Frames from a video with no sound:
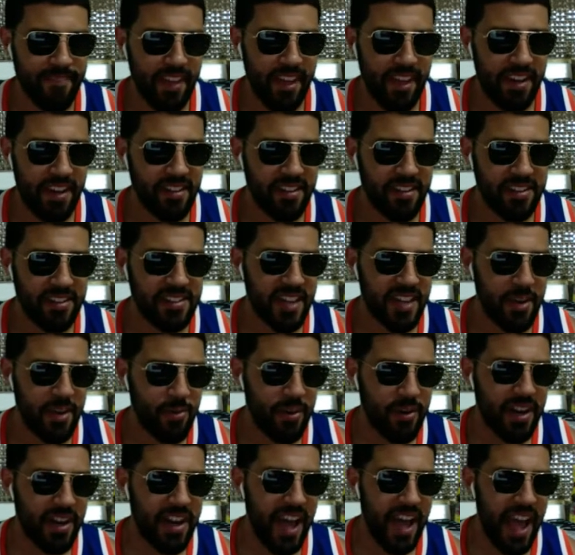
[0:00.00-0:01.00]
And it looks like
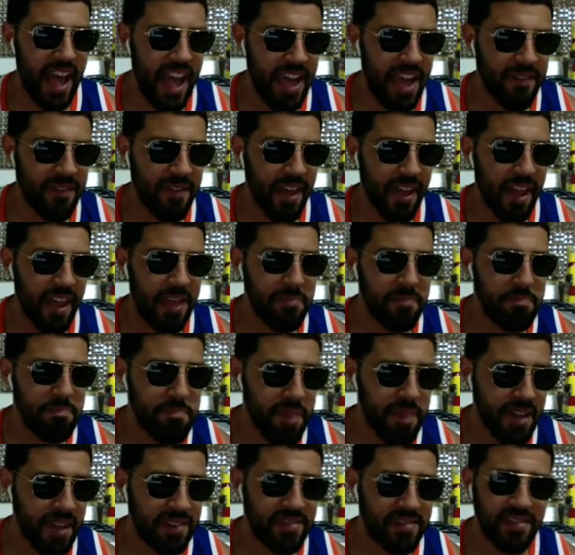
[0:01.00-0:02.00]
we're going to have
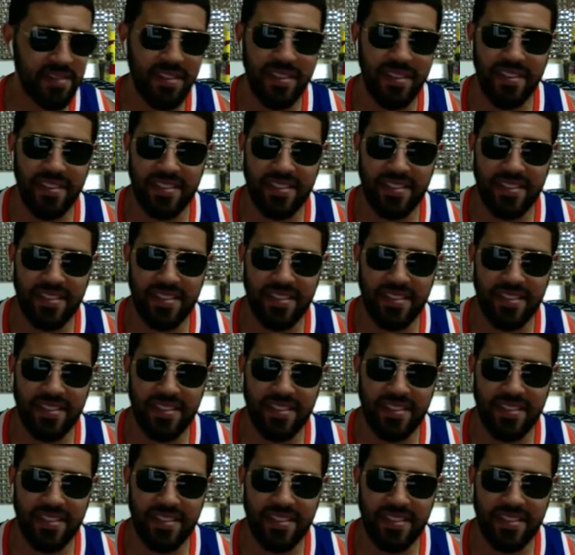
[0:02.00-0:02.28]
a mixed